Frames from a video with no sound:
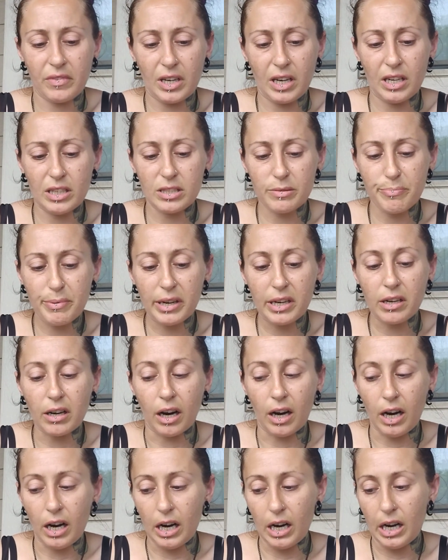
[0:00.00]
it's
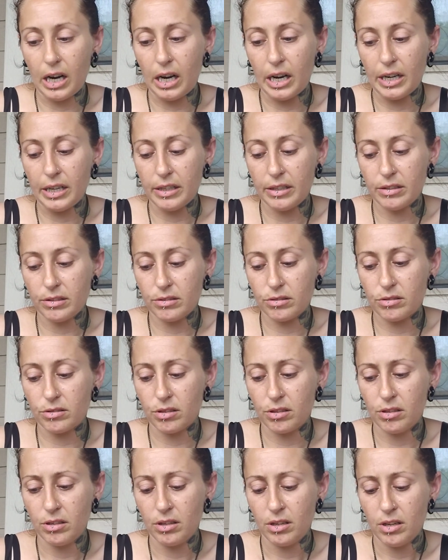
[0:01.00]

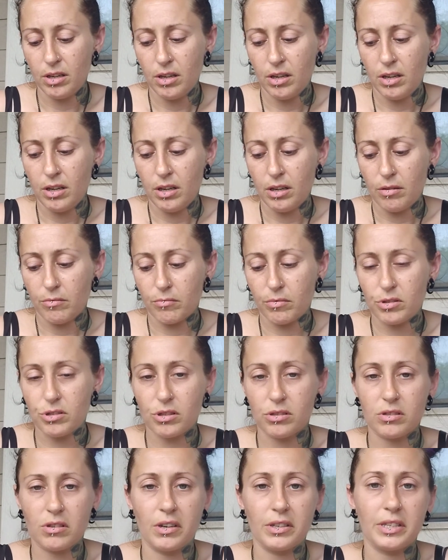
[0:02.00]
because we're
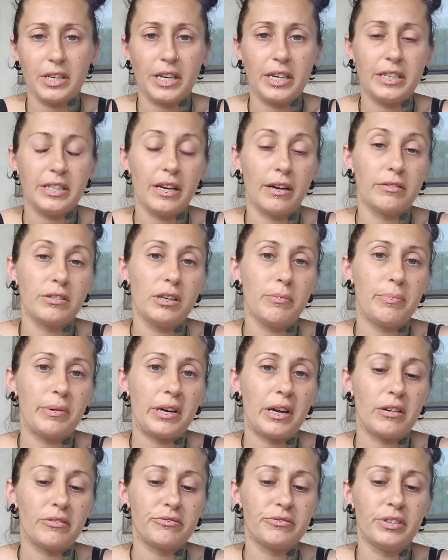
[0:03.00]
just not digging down deep
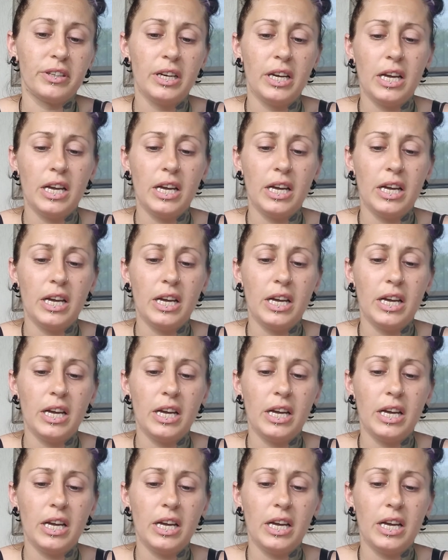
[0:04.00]
enough.